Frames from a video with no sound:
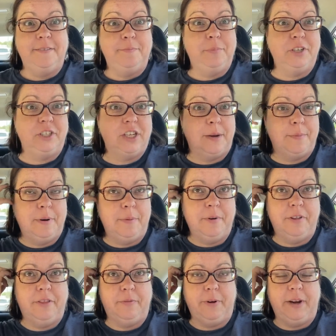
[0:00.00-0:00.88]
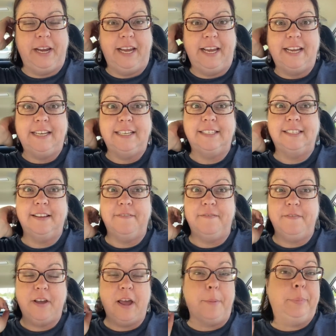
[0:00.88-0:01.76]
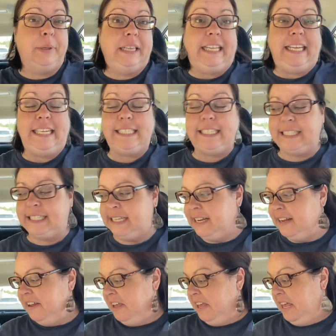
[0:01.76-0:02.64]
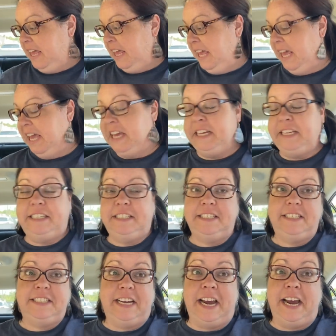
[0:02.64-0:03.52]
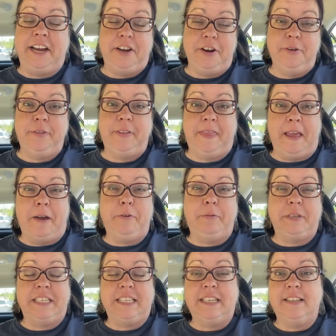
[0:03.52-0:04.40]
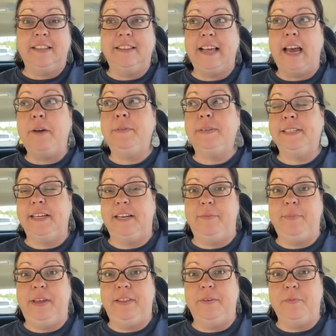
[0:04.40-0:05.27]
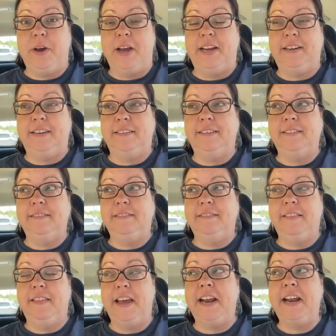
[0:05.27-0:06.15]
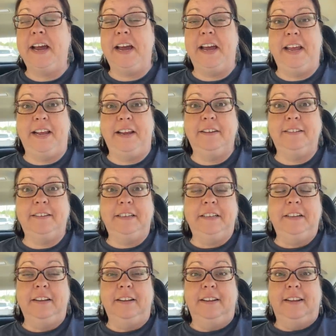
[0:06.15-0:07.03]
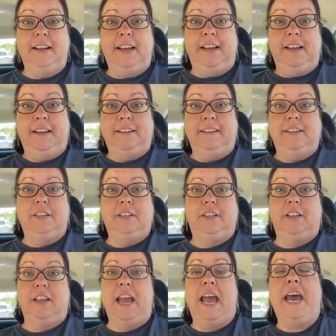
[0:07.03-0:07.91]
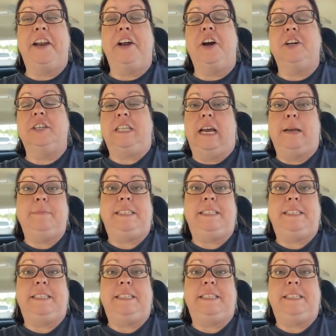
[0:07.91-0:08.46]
bookshop number 3 is complete, and I knew that that was going to be the one that I had a hard time